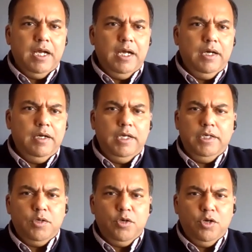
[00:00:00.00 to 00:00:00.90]
uh,
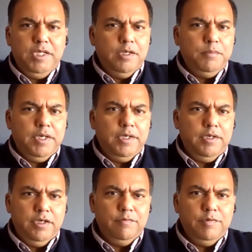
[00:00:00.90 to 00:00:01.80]
it cannot be done by
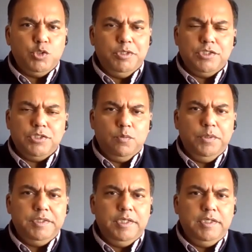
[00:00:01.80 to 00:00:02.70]
an individual. It's not
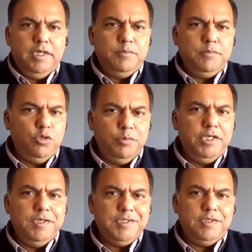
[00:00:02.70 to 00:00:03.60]
worth their time. So nobody
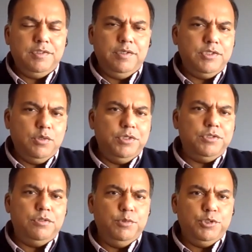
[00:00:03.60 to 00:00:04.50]
does it. So there is no
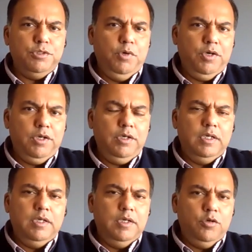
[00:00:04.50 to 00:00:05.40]
distribution model.
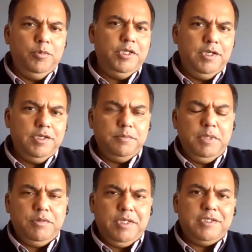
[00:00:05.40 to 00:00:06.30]
Nobody cares
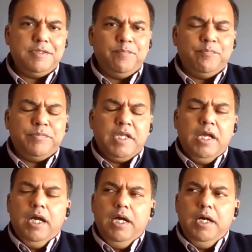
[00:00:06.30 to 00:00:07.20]
about that.
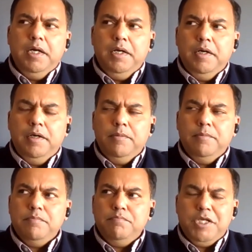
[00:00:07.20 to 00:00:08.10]

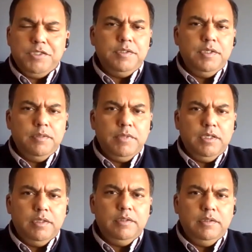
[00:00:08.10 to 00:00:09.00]
Um, plus, the
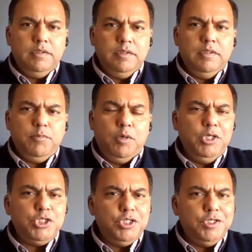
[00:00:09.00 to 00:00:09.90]
uh, the
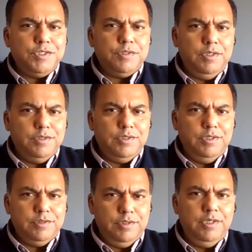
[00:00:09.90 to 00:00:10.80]
population is is
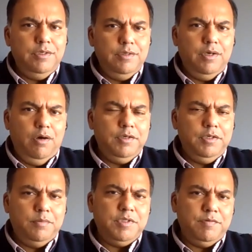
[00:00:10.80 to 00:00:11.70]
is thin on
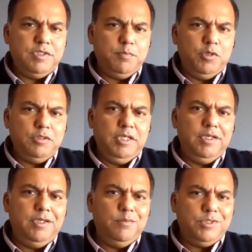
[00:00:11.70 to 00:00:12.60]
terms of disposable
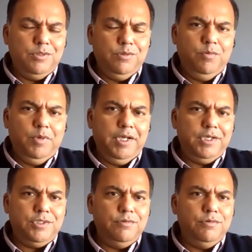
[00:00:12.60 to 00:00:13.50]
income, so one
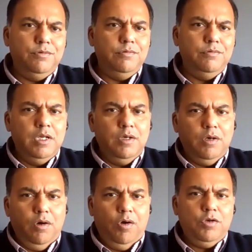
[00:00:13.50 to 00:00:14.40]
has to do
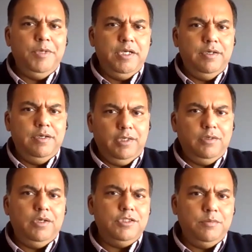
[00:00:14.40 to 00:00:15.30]
automated
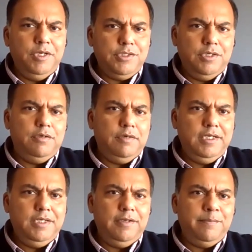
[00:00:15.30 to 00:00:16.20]
technology-based
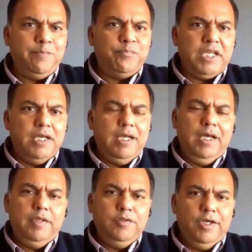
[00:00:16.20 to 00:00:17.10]
underwriting,
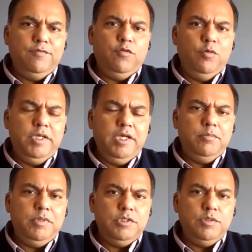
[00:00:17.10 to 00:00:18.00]
and therefore be
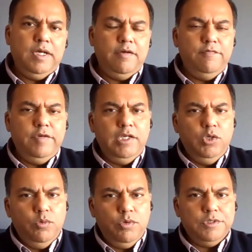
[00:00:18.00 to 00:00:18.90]
able to have very
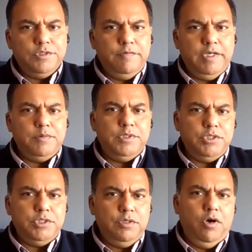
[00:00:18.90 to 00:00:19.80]
low cost of
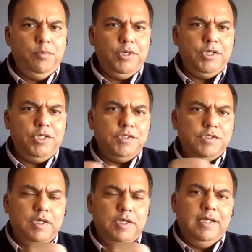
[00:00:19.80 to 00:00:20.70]
acquisition
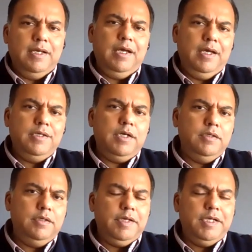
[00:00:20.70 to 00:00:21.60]
operations and
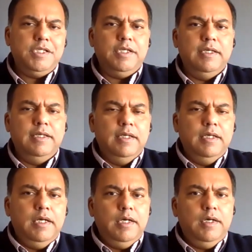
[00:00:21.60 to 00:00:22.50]
underwriting
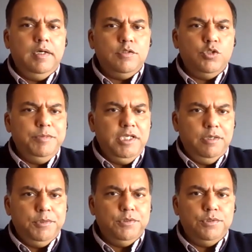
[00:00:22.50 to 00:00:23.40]
hmm. uh, to be
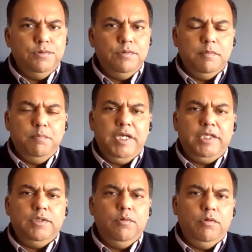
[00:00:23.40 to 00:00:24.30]
able to
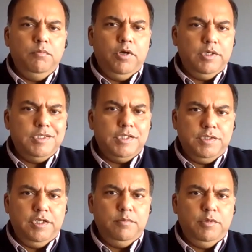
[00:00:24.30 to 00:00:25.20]
make the whole model
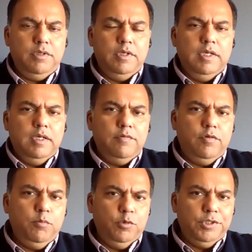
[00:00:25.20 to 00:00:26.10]
sustainable
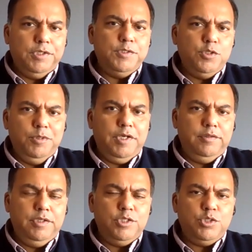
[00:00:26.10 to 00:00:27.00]
for both the consumer
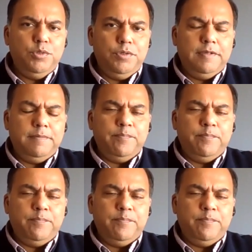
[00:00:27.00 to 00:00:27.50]
and the insurer